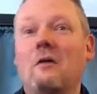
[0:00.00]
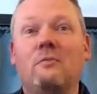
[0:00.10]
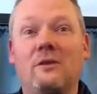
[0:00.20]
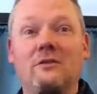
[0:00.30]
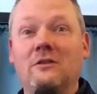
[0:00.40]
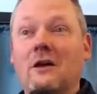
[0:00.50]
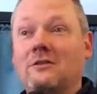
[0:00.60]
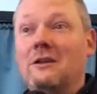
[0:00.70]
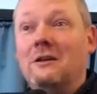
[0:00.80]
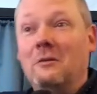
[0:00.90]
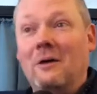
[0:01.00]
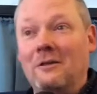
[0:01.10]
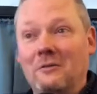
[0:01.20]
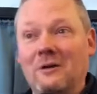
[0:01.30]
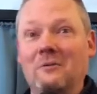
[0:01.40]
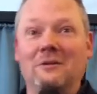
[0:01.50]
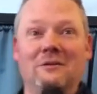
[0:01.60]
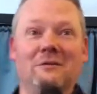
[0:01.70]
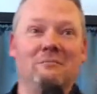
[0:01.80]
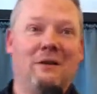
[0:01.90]
This is accidental, by the way. We
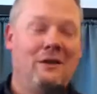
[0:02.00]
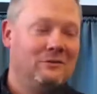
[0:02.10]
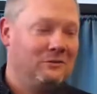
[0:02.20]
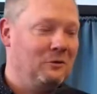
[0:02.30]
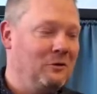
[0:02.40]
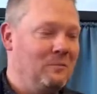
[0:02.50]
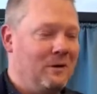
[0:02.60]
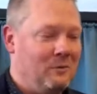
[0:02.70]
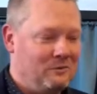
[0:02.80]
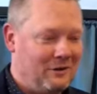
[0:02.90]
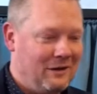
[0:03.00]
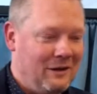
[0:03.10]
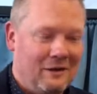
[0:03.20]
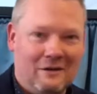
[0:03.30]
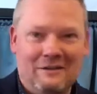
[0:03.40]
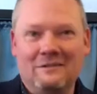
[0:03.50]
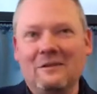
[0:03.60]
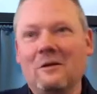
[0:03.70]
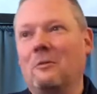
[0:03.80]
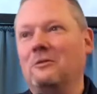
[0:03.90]
didn't plan to talk about
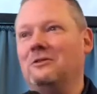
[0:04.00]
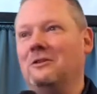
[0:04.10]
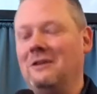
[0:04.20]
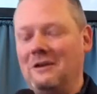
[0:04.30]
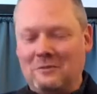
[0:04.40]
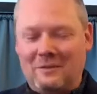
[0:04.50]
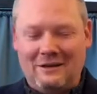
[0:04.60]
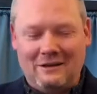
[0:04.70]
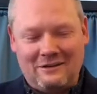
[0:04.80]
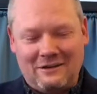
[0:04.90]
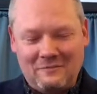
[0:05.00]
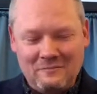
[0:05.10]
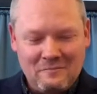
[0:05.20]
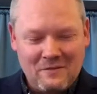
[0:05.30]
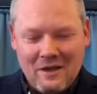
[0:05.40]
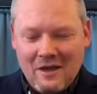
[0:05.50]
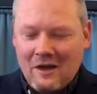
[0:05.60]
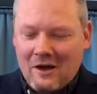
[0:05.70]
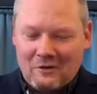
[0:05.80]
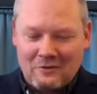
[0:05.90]
what does it take to be a leader
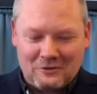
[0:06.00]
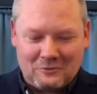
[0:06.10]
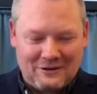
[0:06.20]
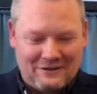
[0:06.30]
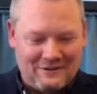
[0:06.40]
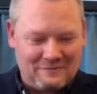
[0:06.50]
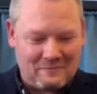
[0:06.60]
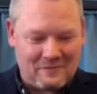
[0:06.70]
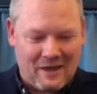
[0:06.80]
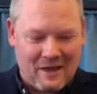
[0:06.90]
on this week.